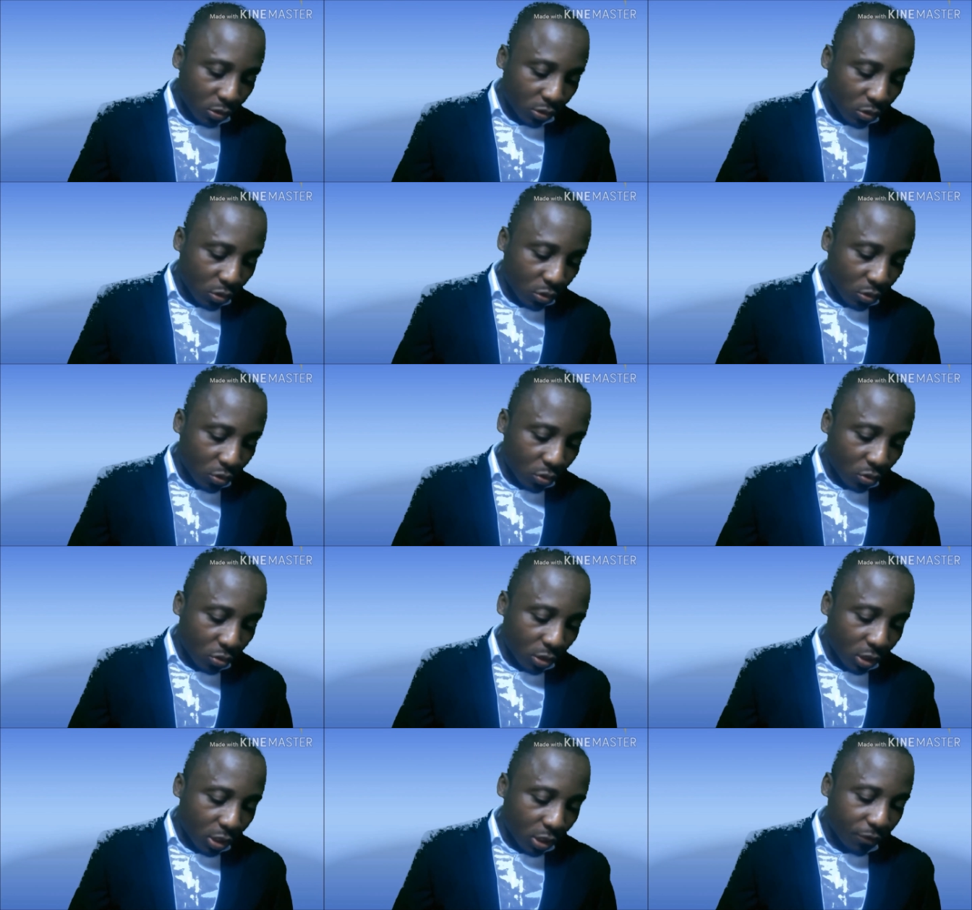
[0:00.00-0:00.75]

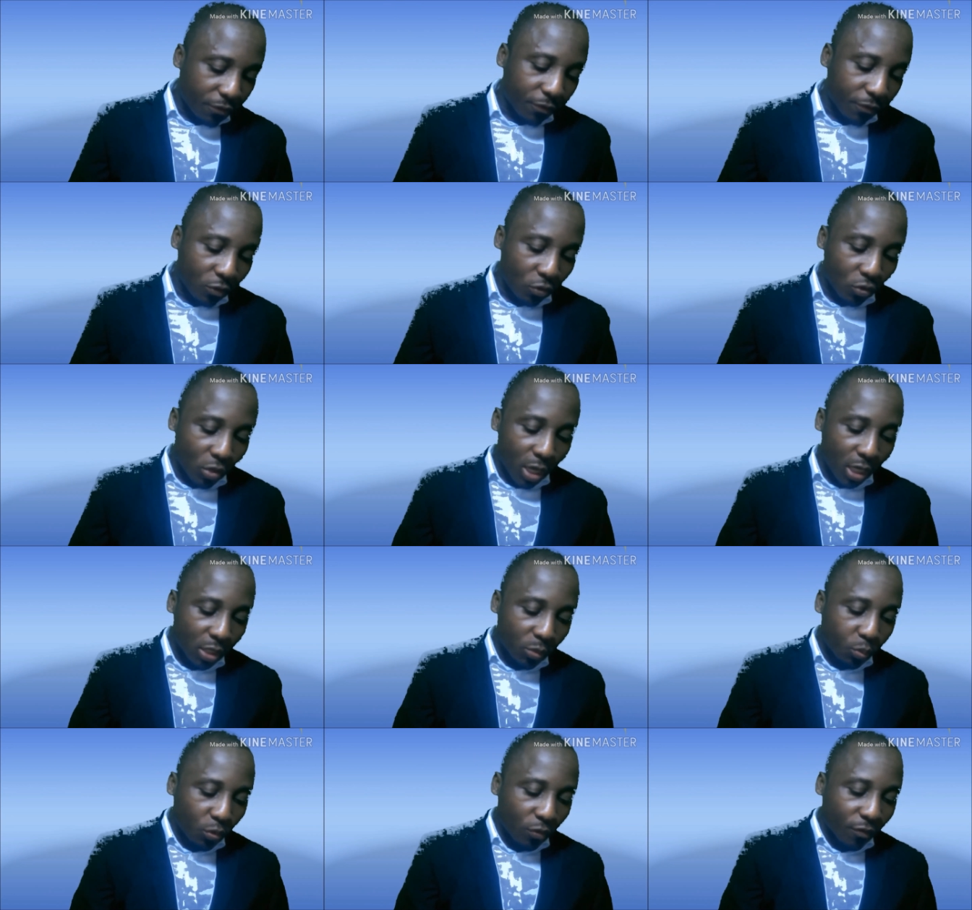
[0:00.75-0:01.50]
So if you
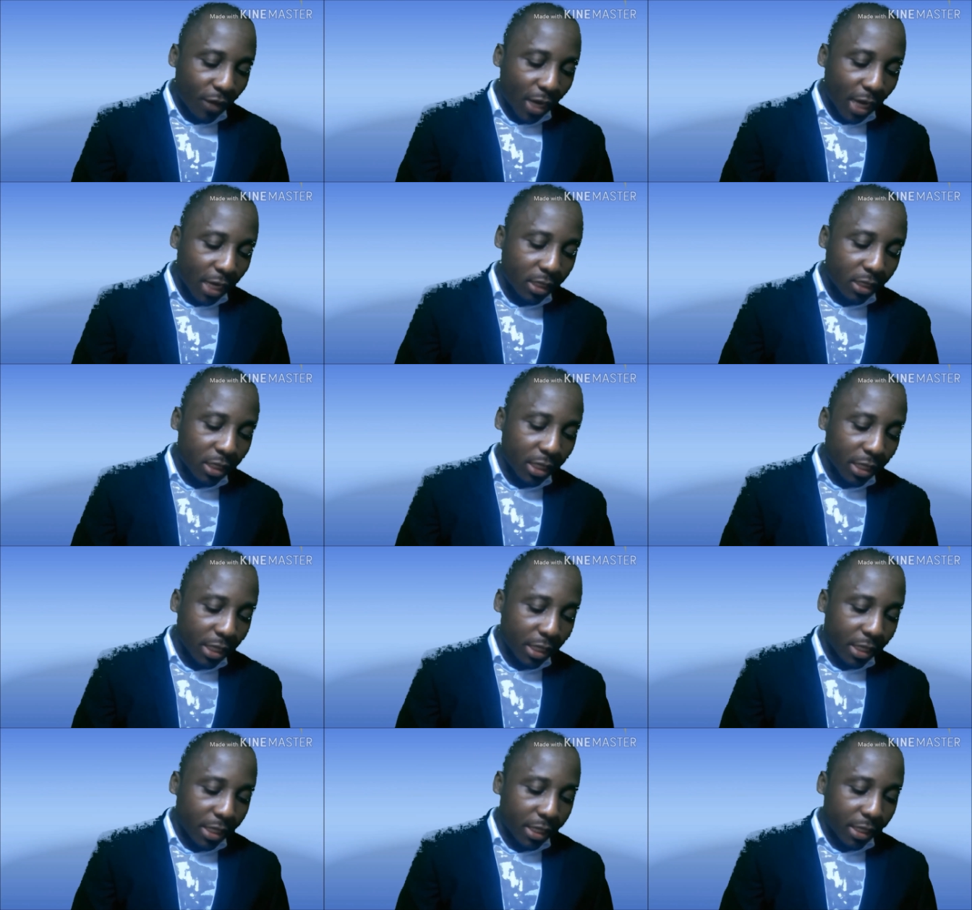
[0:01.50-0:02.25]
can't provide
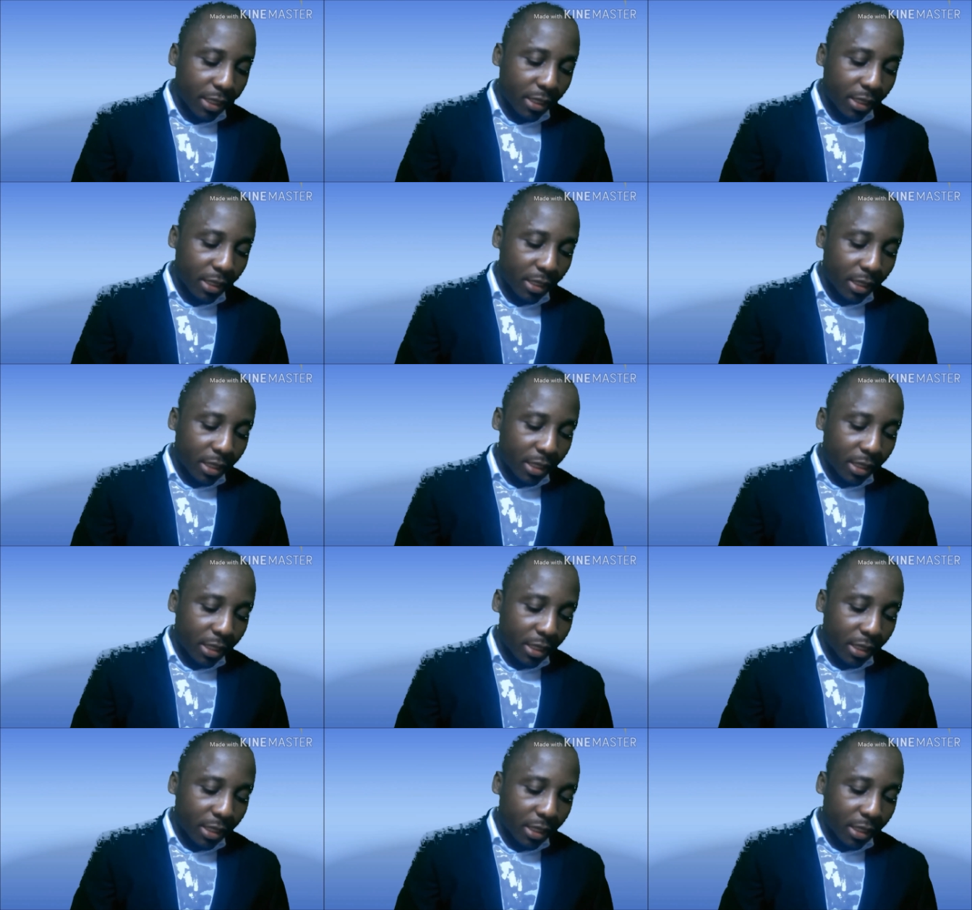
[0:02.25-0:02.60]
the